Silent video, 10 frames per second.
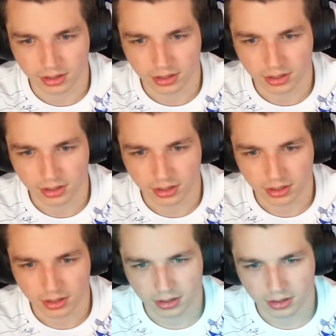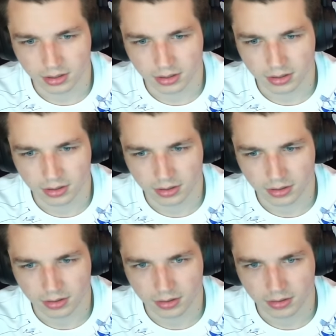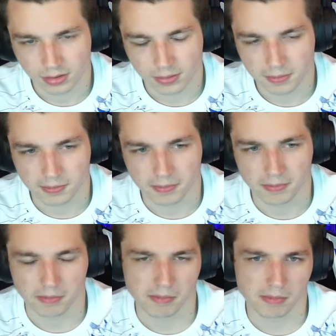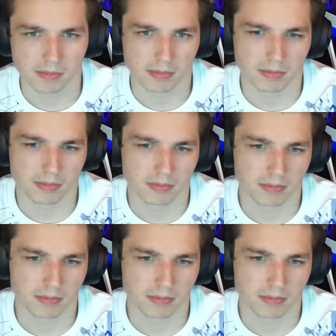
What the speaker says: (no one is talking)